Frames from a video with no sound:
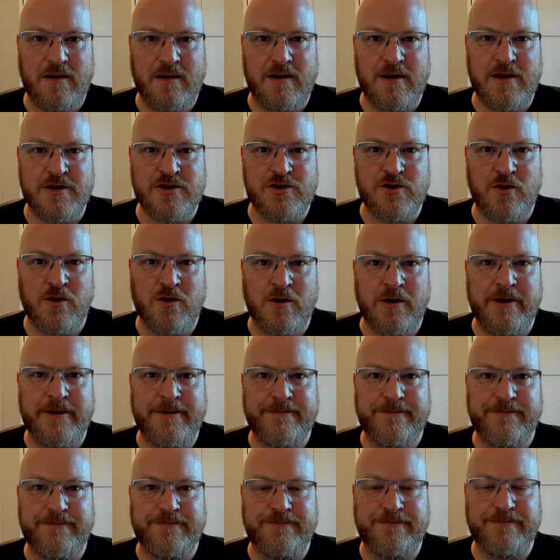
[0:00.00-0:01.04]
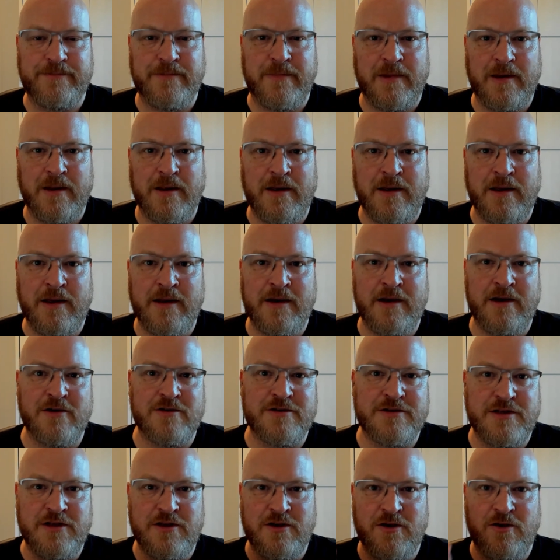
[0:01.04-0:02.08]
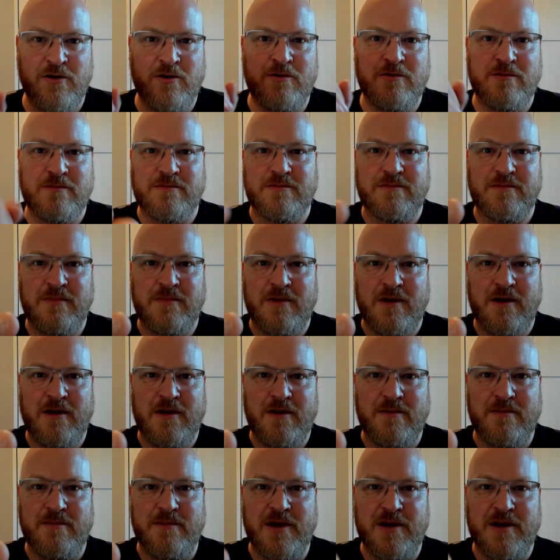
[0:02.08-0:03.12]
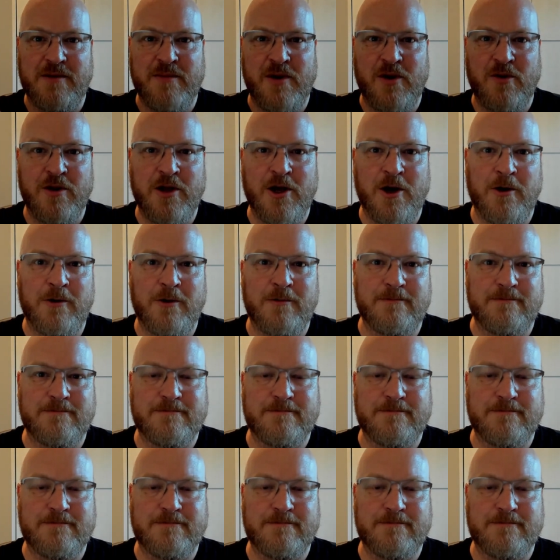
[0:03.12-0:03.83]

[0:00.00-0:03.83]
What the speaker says: Enjoy. And here's to you, Idmoyo.